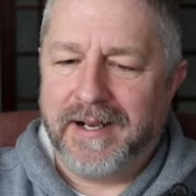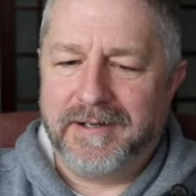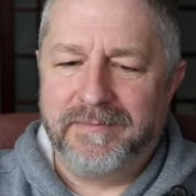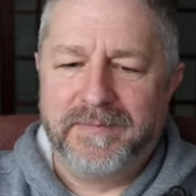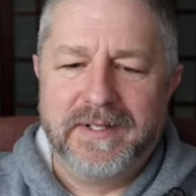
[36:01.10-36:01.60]

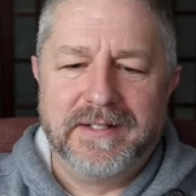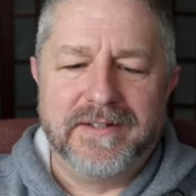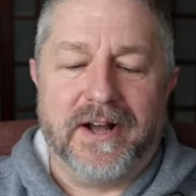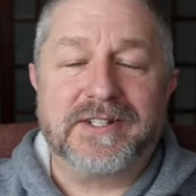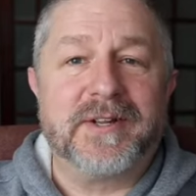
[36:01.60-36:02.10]
Um,
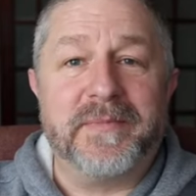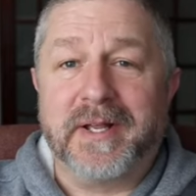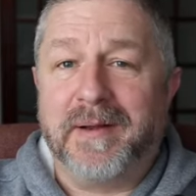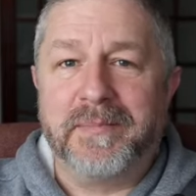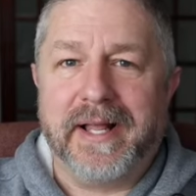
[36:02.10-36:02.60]
not
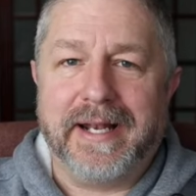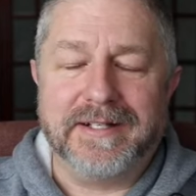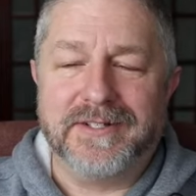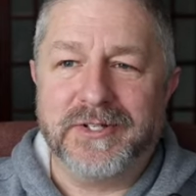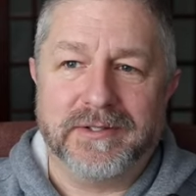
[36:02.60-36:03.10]
something I'm
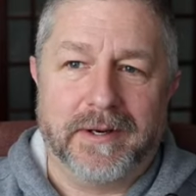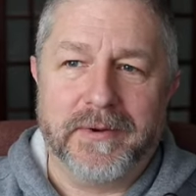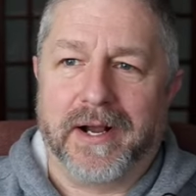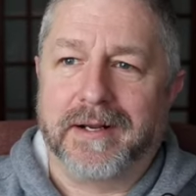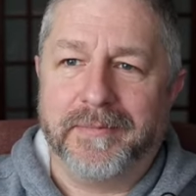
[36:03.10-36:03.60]
planning to do. I'm
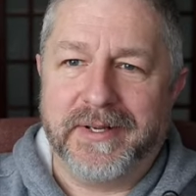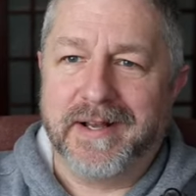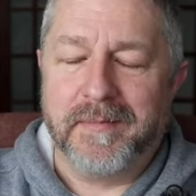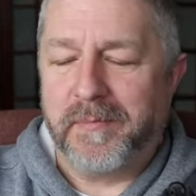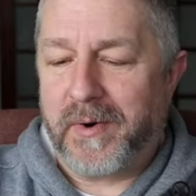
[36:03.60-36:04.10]
not going to
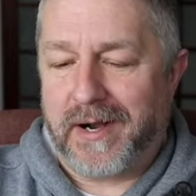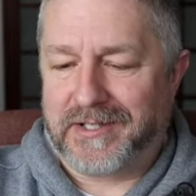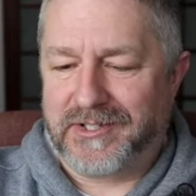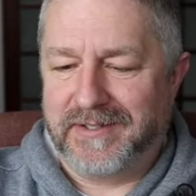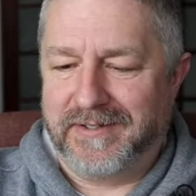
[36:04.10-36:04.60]
become a
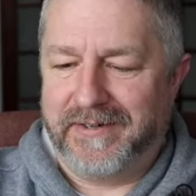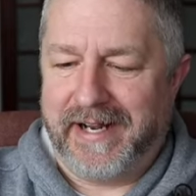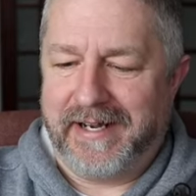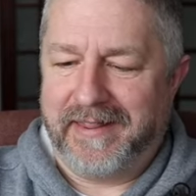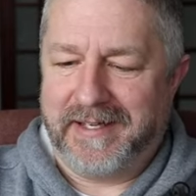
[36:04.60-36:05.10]
boxer or
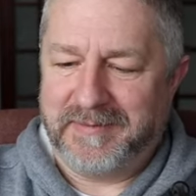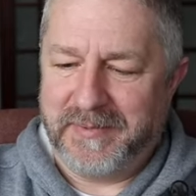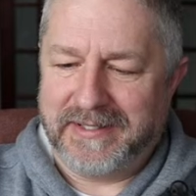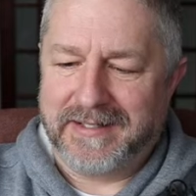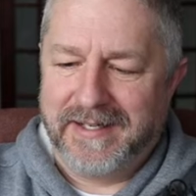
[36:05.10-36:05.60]
anything,
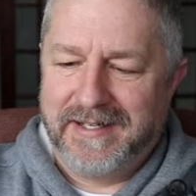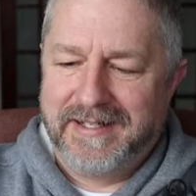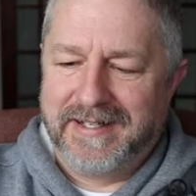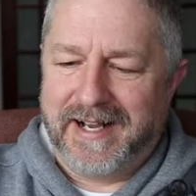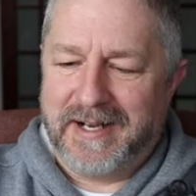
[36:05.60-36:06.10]
but
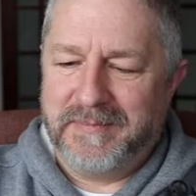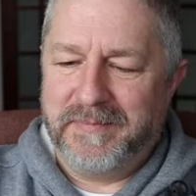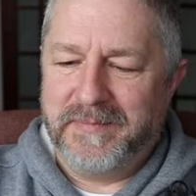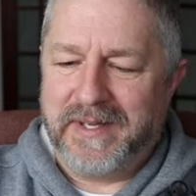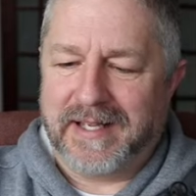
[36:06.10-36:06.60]

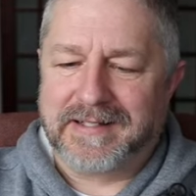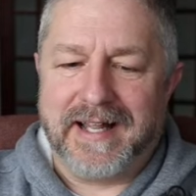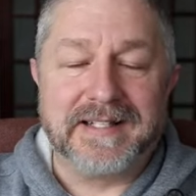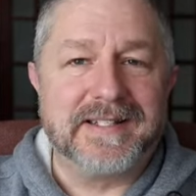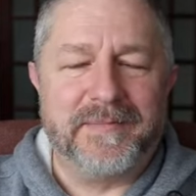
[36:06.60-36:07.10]
um, yes,
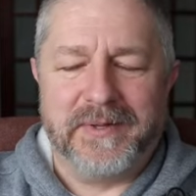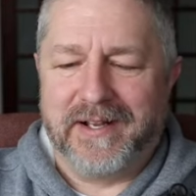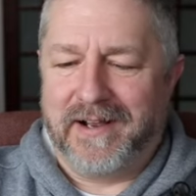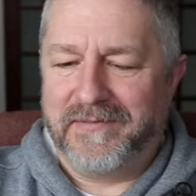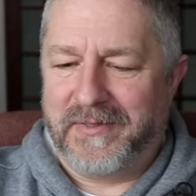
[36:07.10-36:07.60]
that's
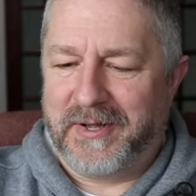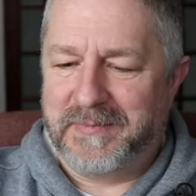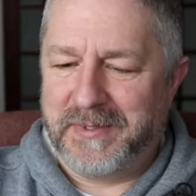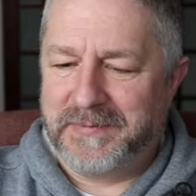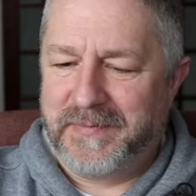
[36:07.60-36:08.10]
something I've thought
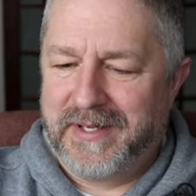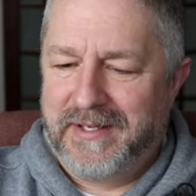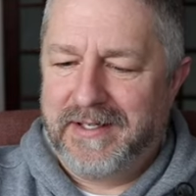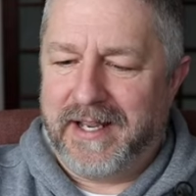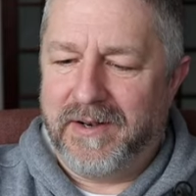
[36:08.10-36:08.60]
about.
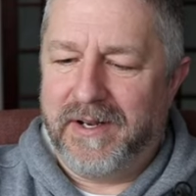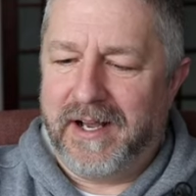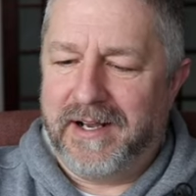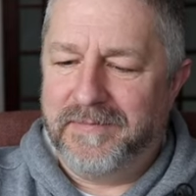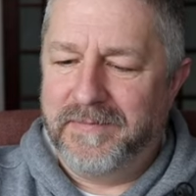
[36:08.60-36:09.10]
And
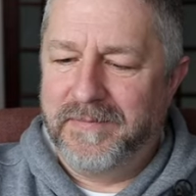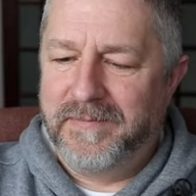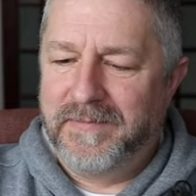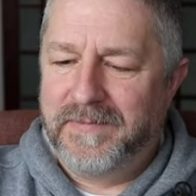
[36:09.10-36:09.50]
um,